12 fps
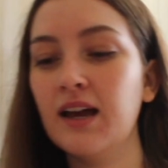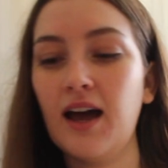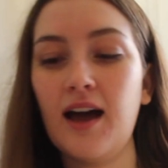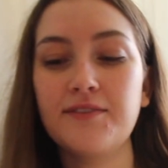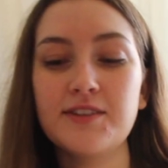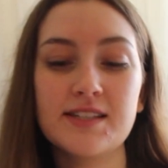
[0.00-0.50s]

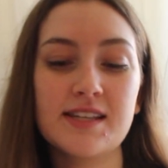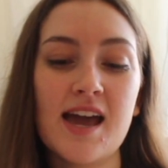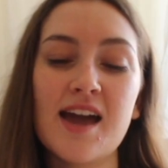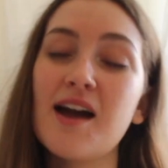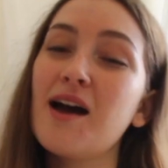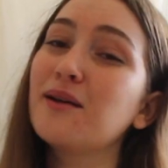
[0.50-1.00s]
I have to
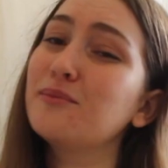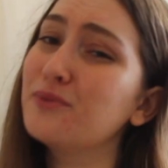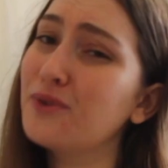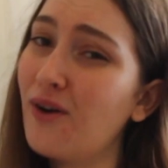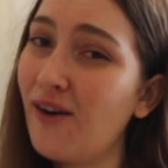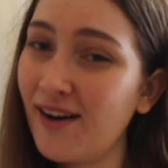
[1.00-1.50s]
say,
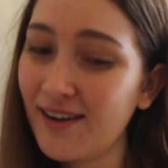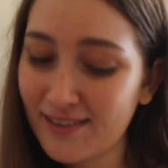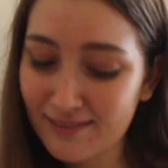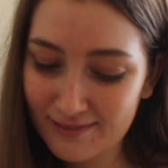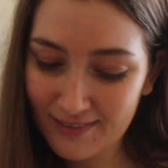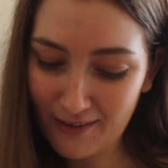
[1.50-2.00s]
I'm not